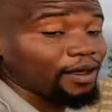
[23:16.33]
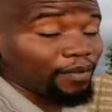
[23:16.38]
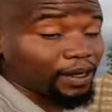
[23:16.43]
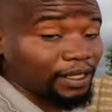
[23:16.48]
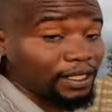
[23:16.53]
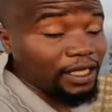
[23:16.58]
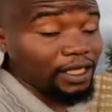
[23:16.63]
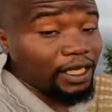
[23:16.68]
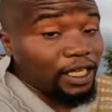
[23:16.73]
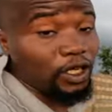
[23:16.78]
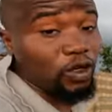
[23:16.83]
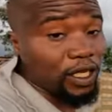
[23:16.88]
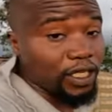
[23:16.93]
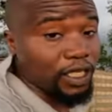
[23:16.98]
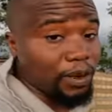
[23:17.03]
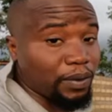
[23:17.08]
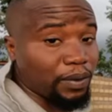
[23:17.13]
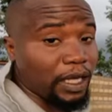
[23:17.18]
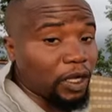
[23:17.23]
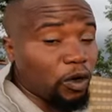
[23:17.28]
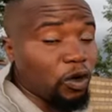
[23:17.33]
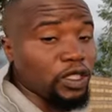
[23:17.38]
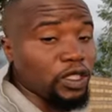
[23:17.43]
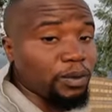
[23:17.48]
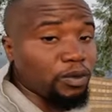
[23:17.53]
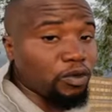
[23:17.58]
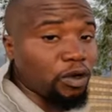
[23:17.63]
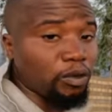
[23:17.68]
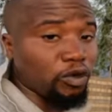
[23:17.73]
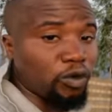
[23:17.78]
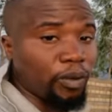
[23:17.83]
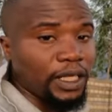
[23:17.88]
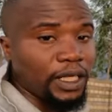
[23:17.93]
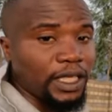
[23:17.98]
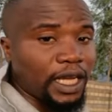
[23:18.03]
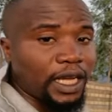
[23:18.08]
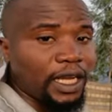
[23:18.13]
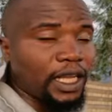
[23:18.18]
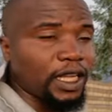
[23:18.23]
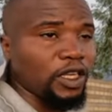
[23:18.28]
But you need your support. Go subscribe to my
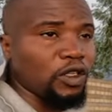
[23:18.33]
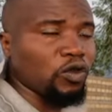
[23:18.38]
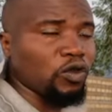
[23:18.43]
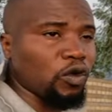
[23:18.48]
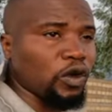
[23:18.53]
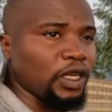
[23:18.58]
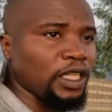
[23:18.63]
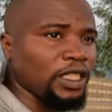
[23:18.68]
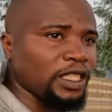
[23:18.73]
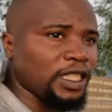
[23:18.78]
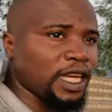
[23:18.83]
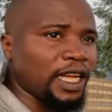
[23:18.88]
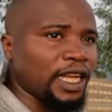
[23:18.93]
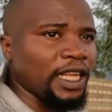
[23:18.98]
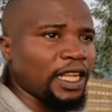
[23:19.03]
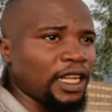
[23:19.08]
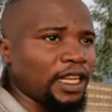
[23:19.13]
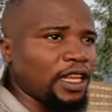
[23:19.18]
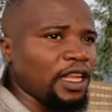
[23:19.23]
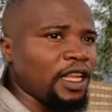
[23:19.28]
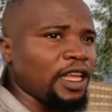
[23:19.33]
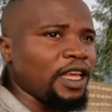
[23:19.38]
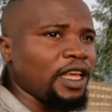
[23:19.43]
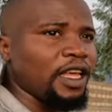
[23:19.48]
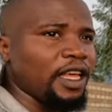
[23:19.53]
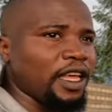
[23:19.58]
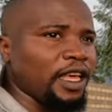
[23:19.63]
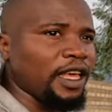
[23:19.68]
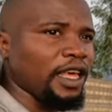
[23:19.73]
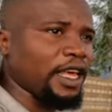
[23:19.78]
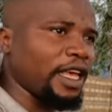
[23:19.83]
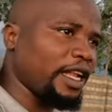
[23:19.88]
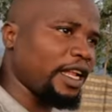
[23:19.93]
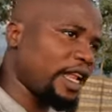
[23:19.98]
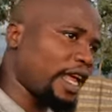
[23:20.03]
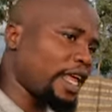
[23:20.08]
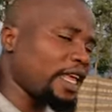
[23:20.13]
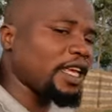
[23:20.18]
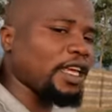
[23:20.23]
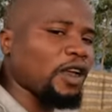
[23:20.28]
channel, to his channel.
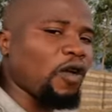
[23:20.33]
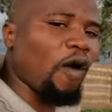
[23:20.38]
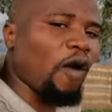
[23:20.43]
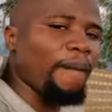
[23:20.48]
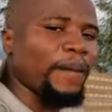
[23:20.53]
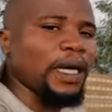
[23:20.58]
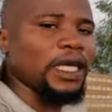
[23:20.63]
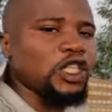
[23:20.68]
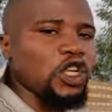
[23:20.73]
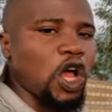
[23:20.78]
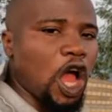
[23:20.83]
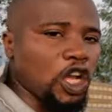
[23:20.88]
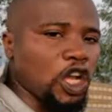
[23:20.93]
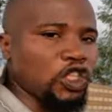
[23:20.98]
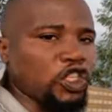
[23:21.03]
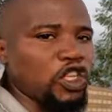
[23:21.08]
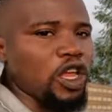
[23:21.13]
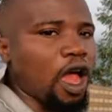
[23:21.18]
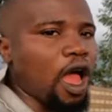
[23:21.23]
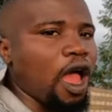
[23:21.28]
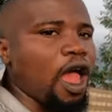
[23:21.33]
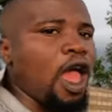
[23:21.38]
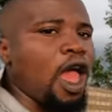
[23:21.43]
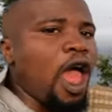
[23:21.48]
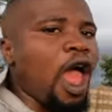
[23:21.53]
Like, comment, and share.